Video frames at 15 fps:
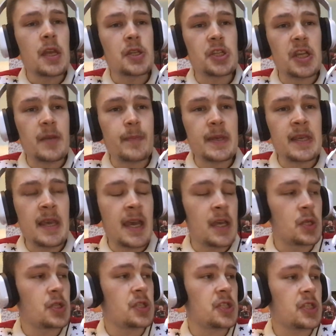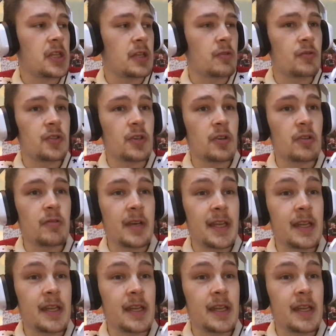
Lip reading: JB and Shane O'Donnell.